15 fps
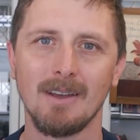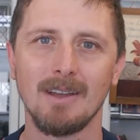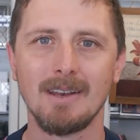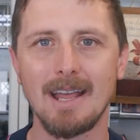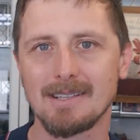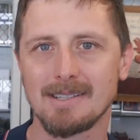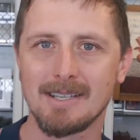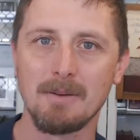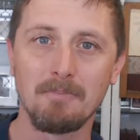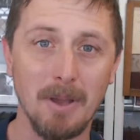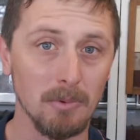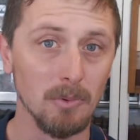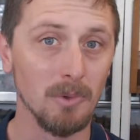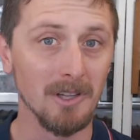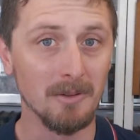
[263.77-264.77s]
Now, some
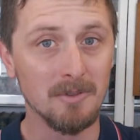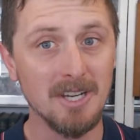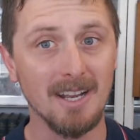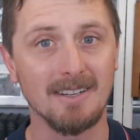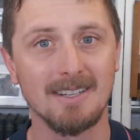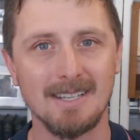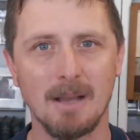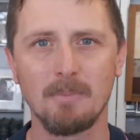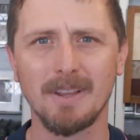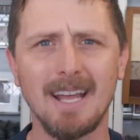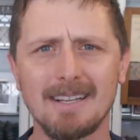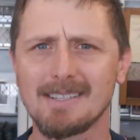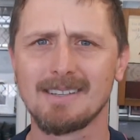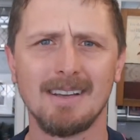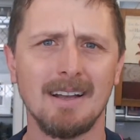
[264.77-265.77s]
people will object and say, but
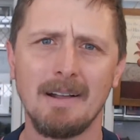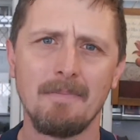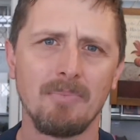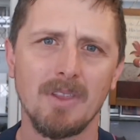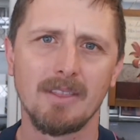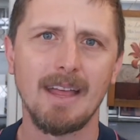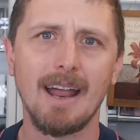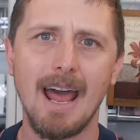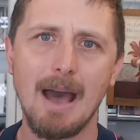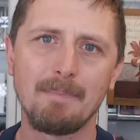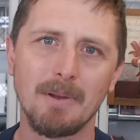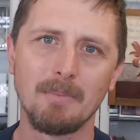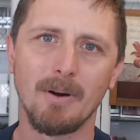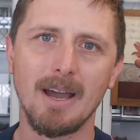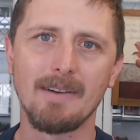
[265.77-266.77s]
that
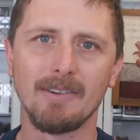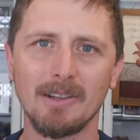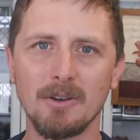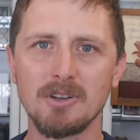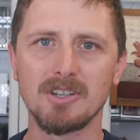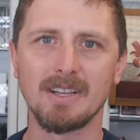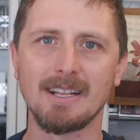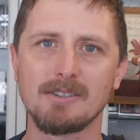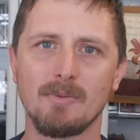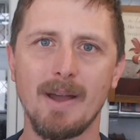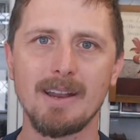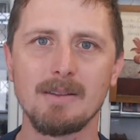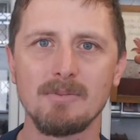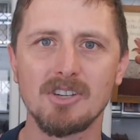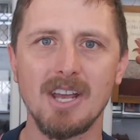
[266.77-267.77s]
happened by evolution, that's
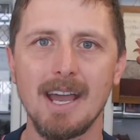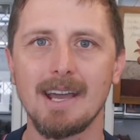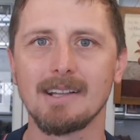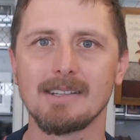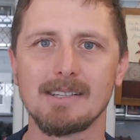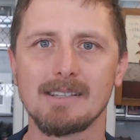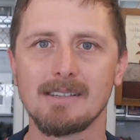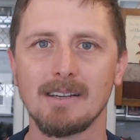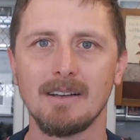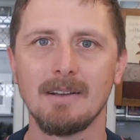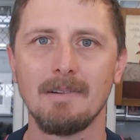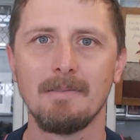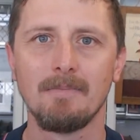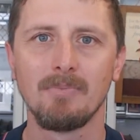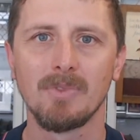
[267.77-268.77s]
random chance.
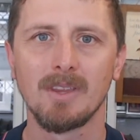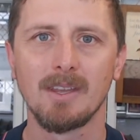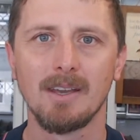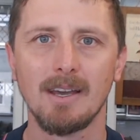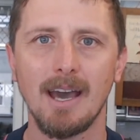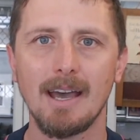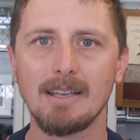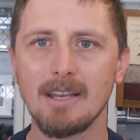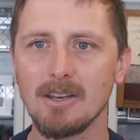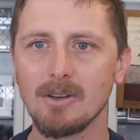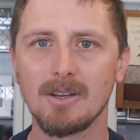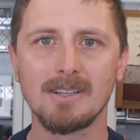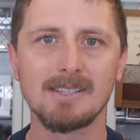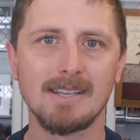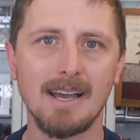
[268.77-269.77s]
And yet you
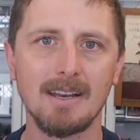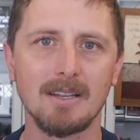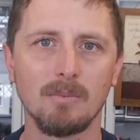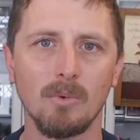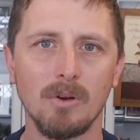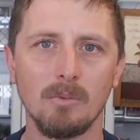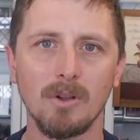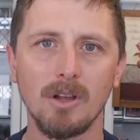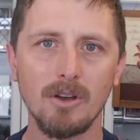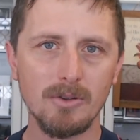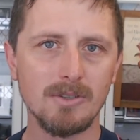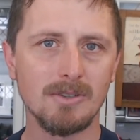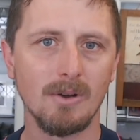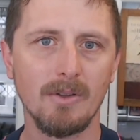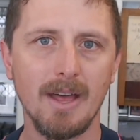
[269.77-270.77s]
can say to them, well, who
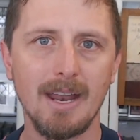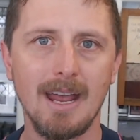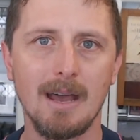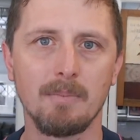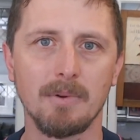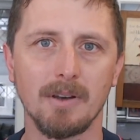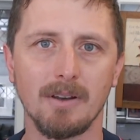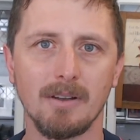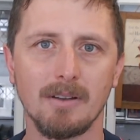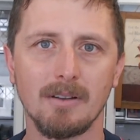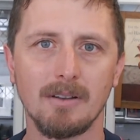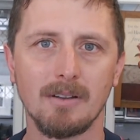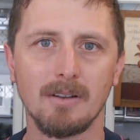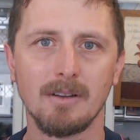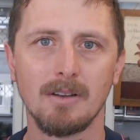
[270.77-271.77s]
saw that happen?
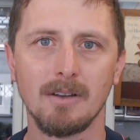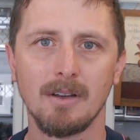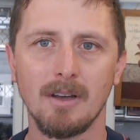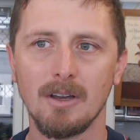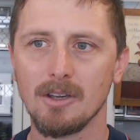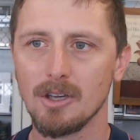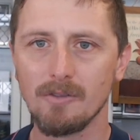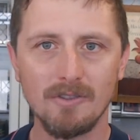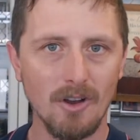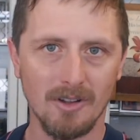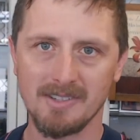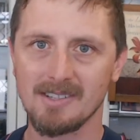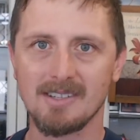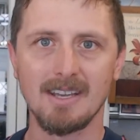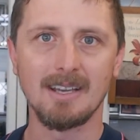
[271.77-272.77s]
You've
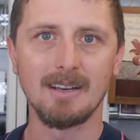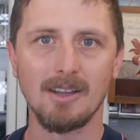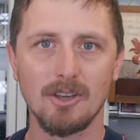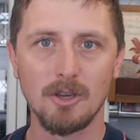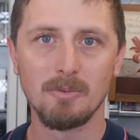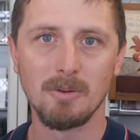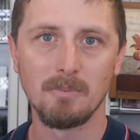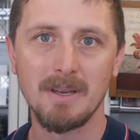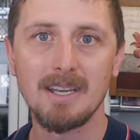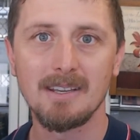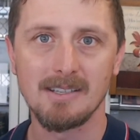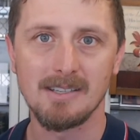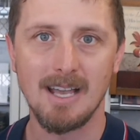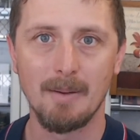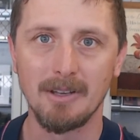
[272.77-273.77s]
not seen human
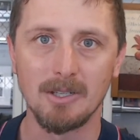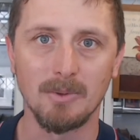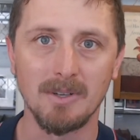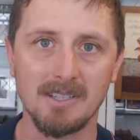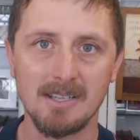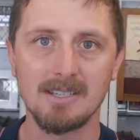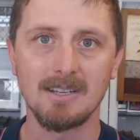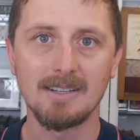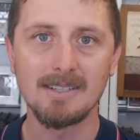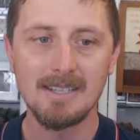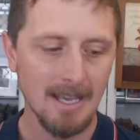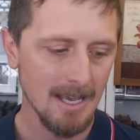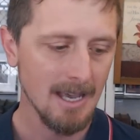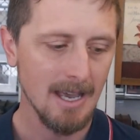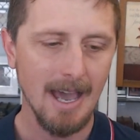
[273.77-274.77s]
beings come into existence
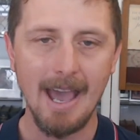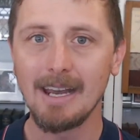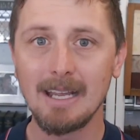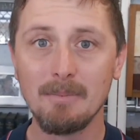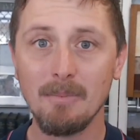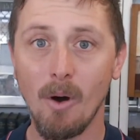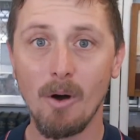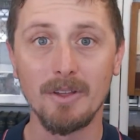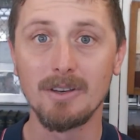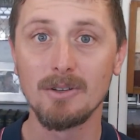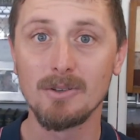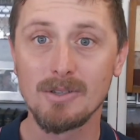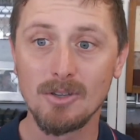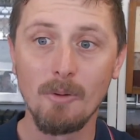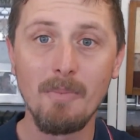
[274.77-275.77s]
any more than you
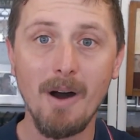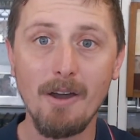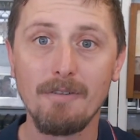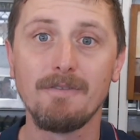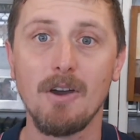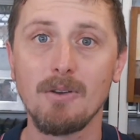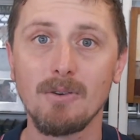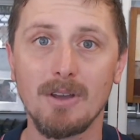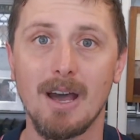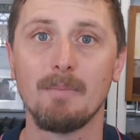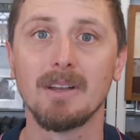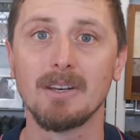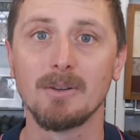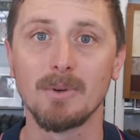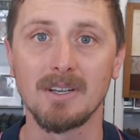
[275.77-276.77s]
saw my phone come
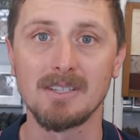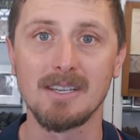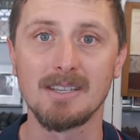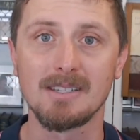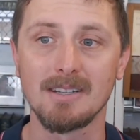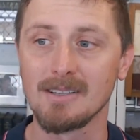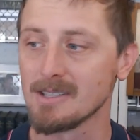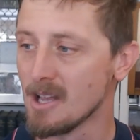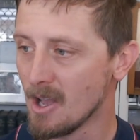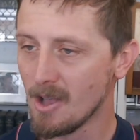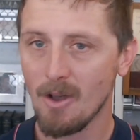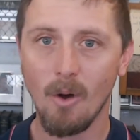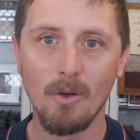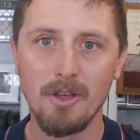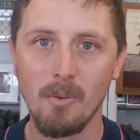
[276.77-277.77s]
into existence,
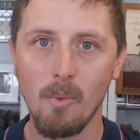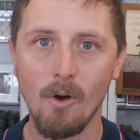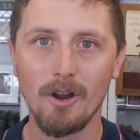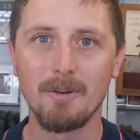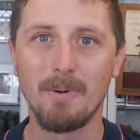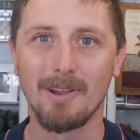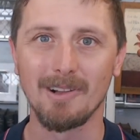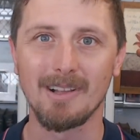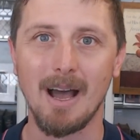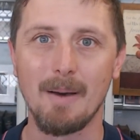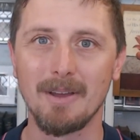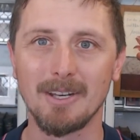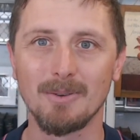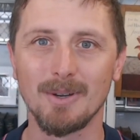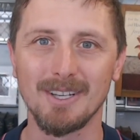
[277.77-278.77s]
or the water bottle come
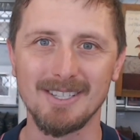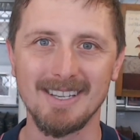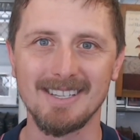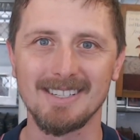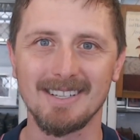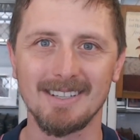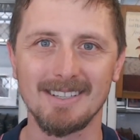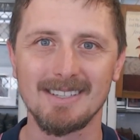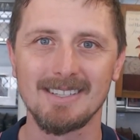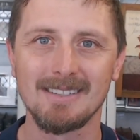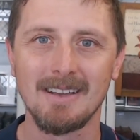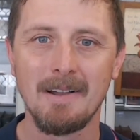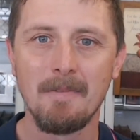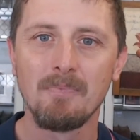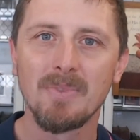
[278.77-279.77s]
into existence.
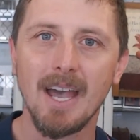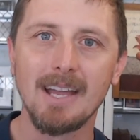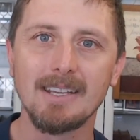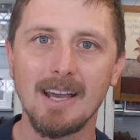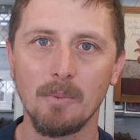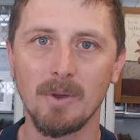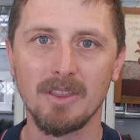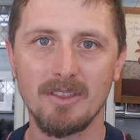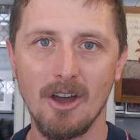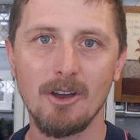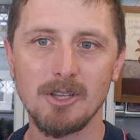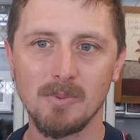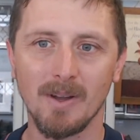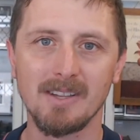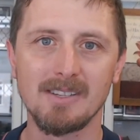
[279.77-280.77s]
And yet with
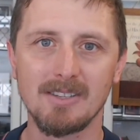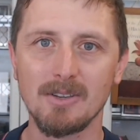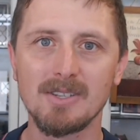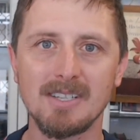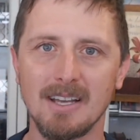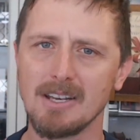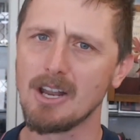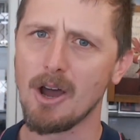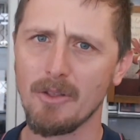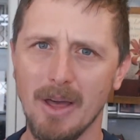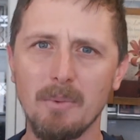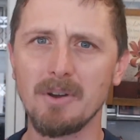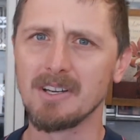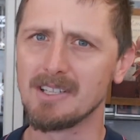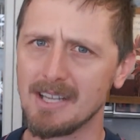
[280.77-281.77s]
those ones, you said, no, they
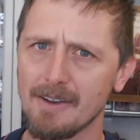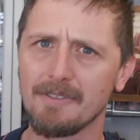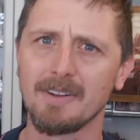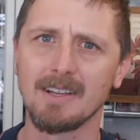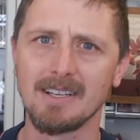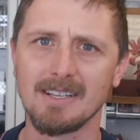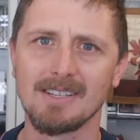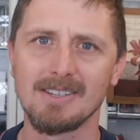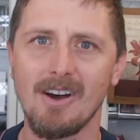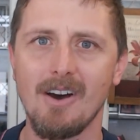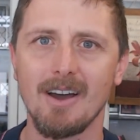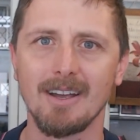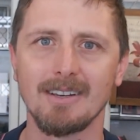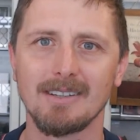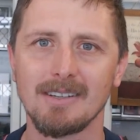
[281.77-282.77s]
were definitely
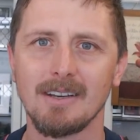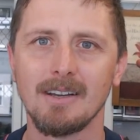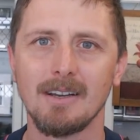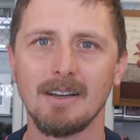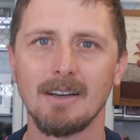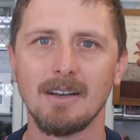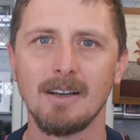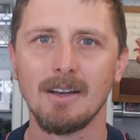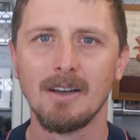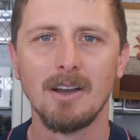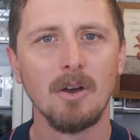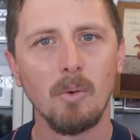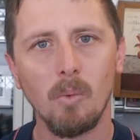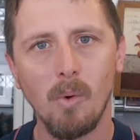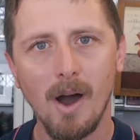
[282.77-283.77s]
designed.
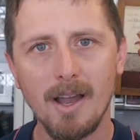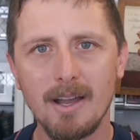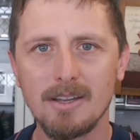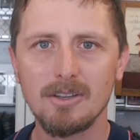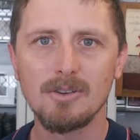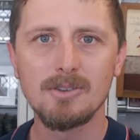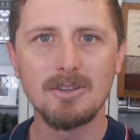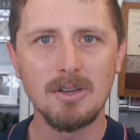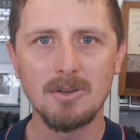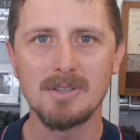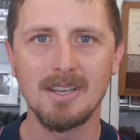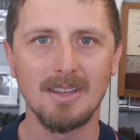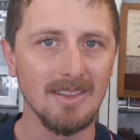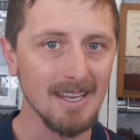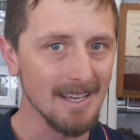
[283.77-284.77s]
Why are you
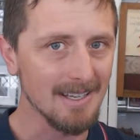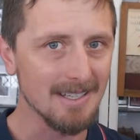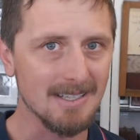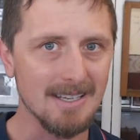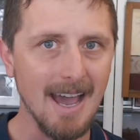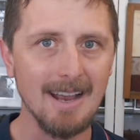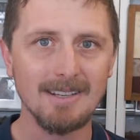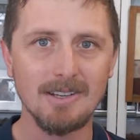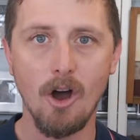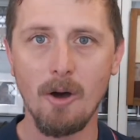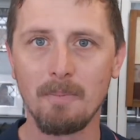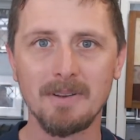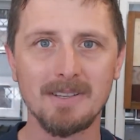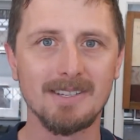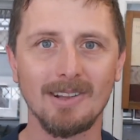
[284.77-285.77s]
using the exact
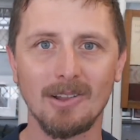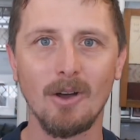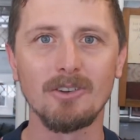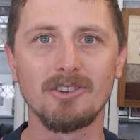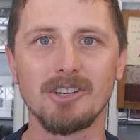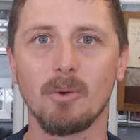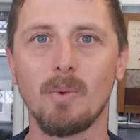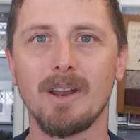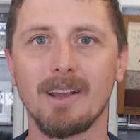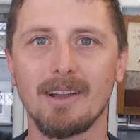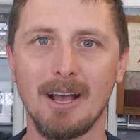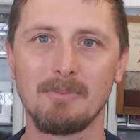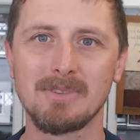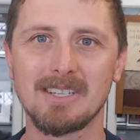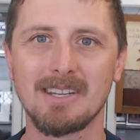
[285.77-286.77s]
opposite logic when it
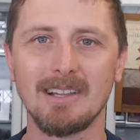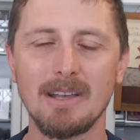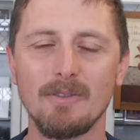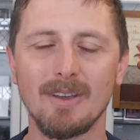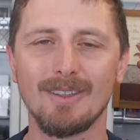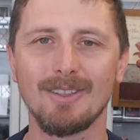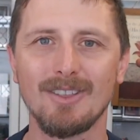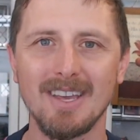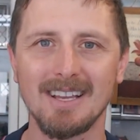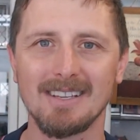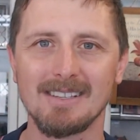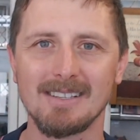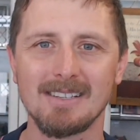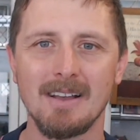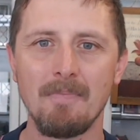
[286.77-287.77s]
comes to living
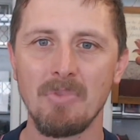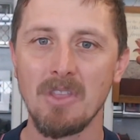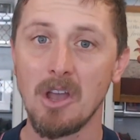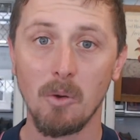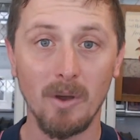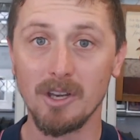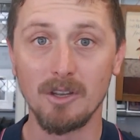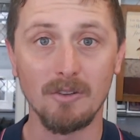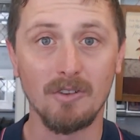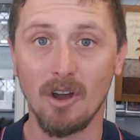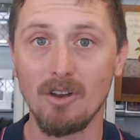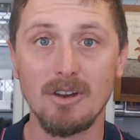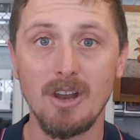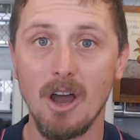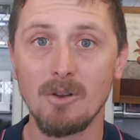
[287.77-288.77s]
things, when you've got
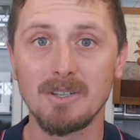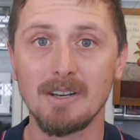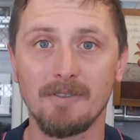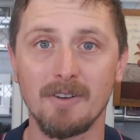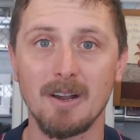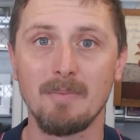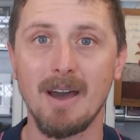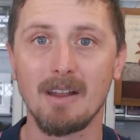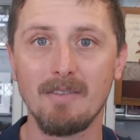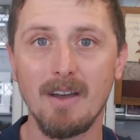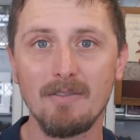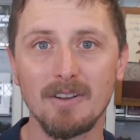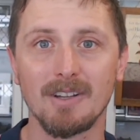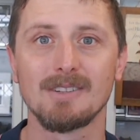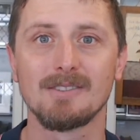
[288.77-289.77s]
no different amount of
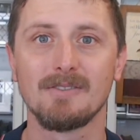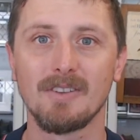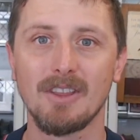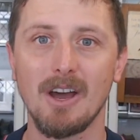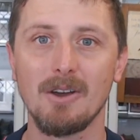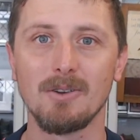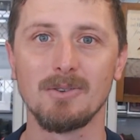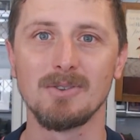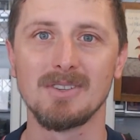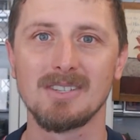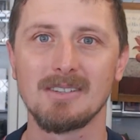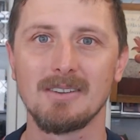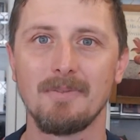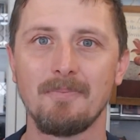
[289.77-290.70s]
evidence for those?